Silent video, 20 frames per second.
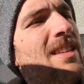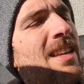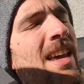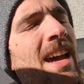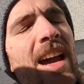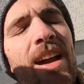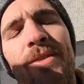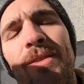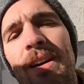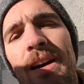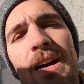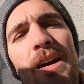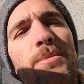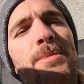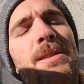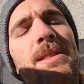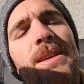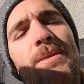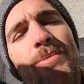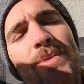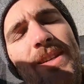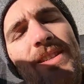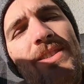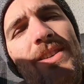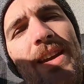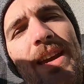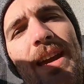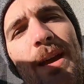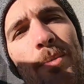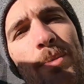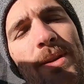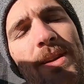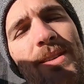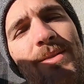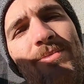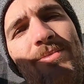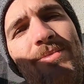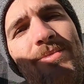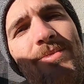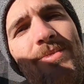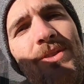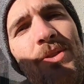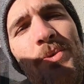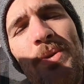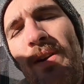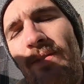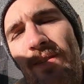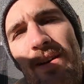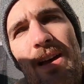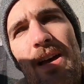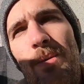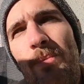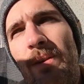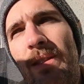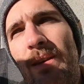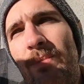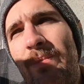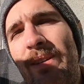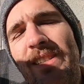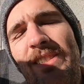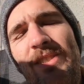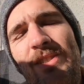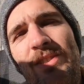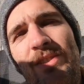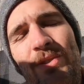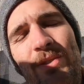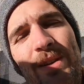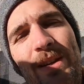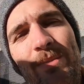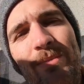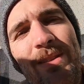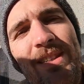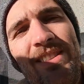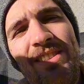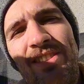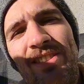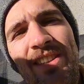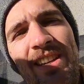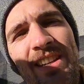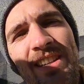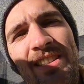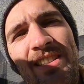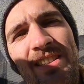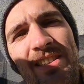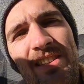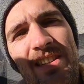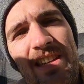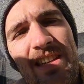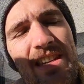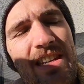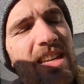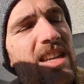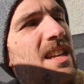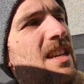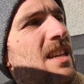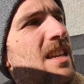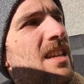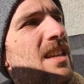Have a hobby that makes you happy. Don't have a hobby that makes you scream. That's just kind of silly, isn't it?